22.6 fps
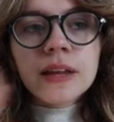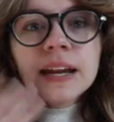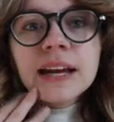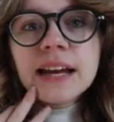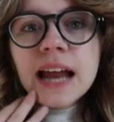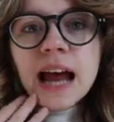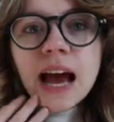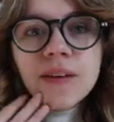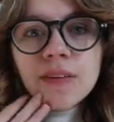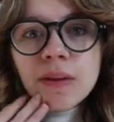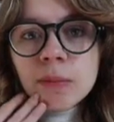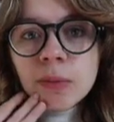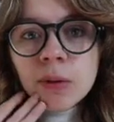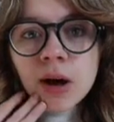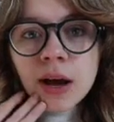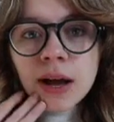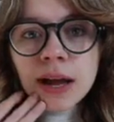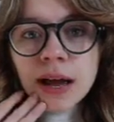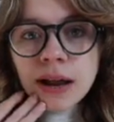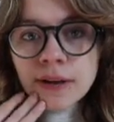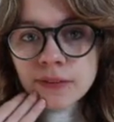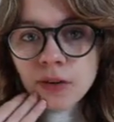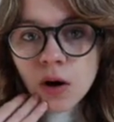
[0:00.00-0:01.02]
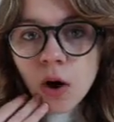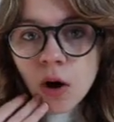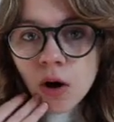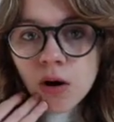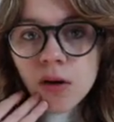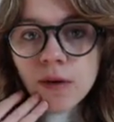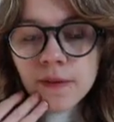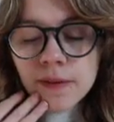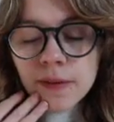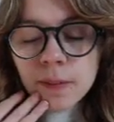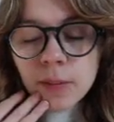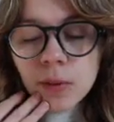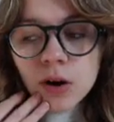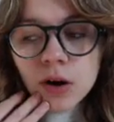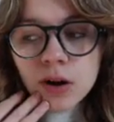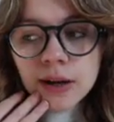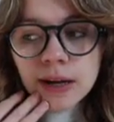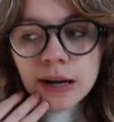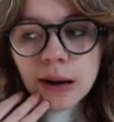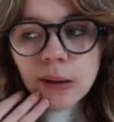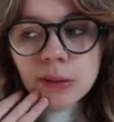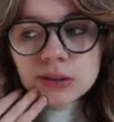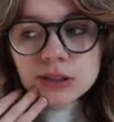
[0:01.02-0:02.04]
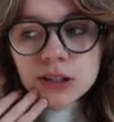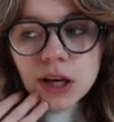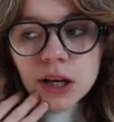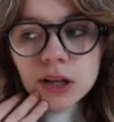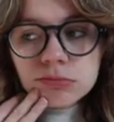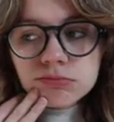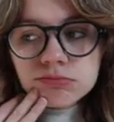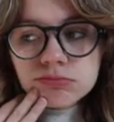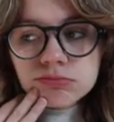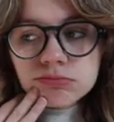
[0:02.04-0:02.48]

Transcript: didn't have that plot at all in the book, and I was like,